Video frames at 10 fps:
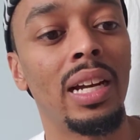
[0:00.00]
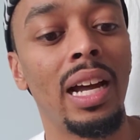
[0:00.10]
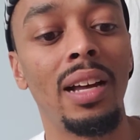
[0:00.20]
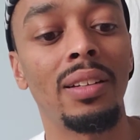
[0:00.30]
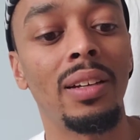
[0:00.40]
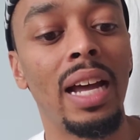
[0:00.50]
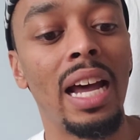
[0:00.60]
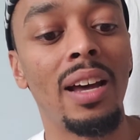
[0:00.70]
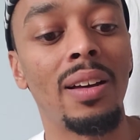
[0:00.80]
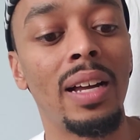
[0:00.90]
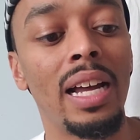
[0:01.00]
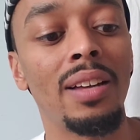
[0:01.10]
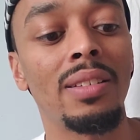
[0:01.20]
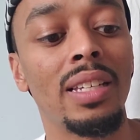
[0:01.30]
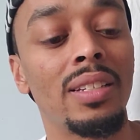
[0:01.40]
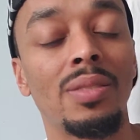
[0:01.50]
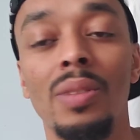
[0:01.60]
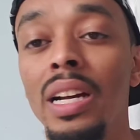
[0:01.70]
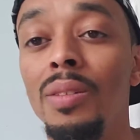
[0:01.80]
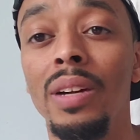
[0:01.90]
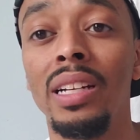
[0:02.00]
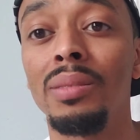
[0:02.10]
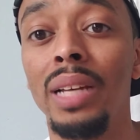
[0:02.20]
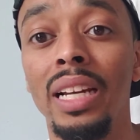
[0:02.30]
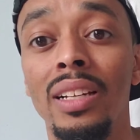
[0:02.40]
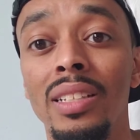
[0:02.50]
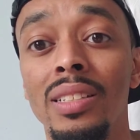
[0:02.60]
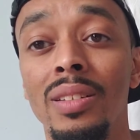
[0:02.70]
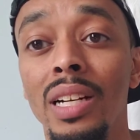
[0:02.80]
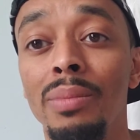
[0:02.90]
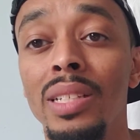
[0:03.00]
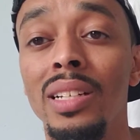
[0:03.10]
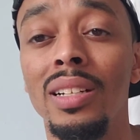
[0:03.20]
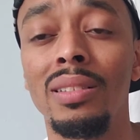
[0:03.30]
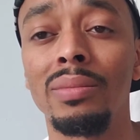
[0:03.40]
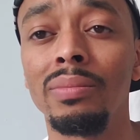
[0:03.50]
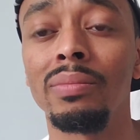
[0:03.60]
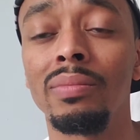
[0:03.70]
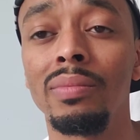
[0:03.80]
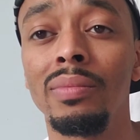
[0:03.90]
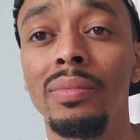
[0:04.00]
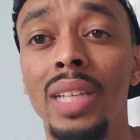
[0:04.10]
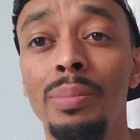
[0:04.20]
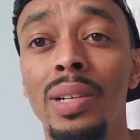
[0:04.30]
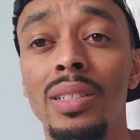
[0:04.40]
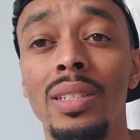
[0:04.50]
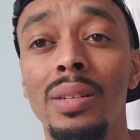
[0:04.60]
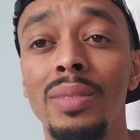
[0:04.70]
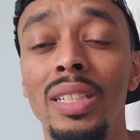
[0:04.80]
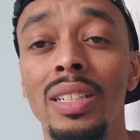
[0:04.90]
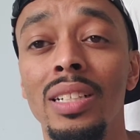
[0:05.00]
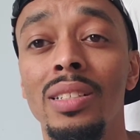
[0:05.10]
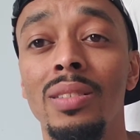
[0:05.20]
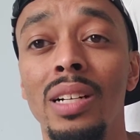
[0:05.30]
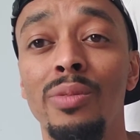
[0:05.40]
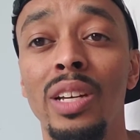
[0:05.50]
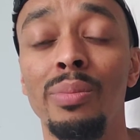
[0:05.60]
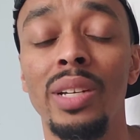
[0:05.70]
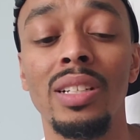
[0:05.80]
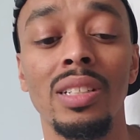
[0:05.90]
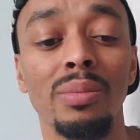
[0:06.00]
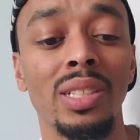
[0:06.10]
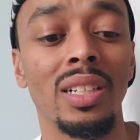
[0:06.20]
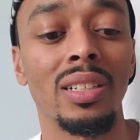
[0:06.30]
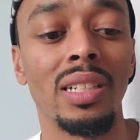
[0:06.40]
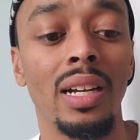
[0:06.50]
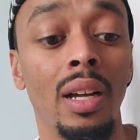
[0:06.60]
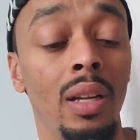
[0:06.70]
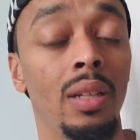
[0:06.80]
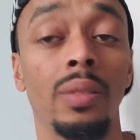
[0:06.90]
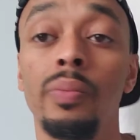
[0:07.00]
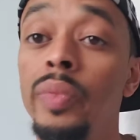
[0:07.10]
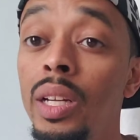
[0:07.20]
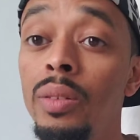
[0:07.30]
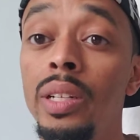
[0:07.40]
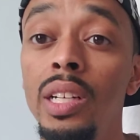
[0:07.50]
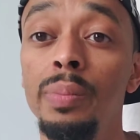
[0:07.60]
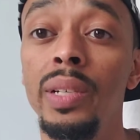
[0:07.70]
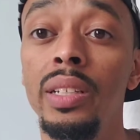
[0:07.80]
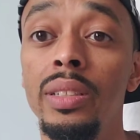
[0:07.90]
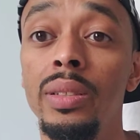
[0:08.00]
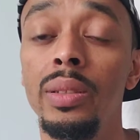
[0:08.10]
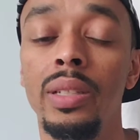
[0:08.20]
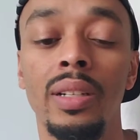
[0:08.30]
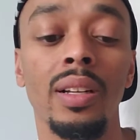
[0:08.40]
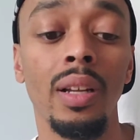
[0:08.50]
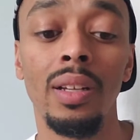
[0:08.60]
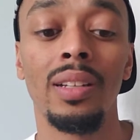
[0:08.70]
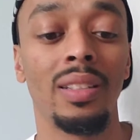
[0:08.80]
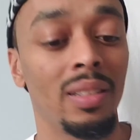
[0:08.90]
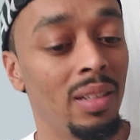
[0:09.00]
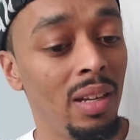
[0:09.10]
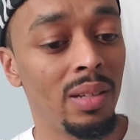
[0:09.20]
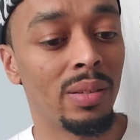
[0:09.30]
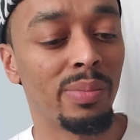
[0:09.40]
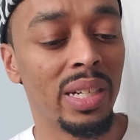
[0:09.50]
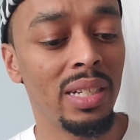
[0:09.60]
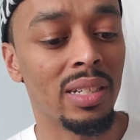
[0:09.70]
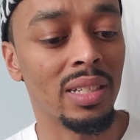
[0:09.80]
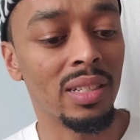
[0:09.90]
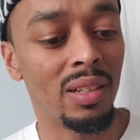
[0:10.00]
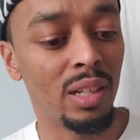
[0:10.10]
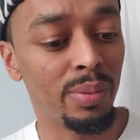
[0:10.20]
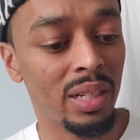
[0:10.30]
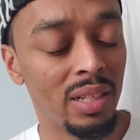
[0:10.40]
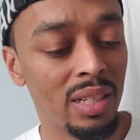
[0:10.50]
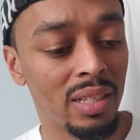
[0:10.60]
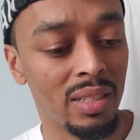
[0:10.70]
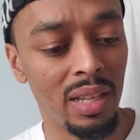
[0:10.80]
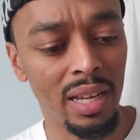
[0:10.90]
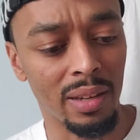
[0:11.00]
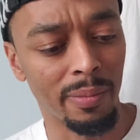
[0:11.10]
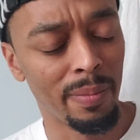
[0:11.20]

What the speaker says: don't know how, I was just a random day on Instagram, I saw they posted something on their Instagram fan page. Let me check this out. They're reopening store. Oh my goodness, it's gonna open on this day.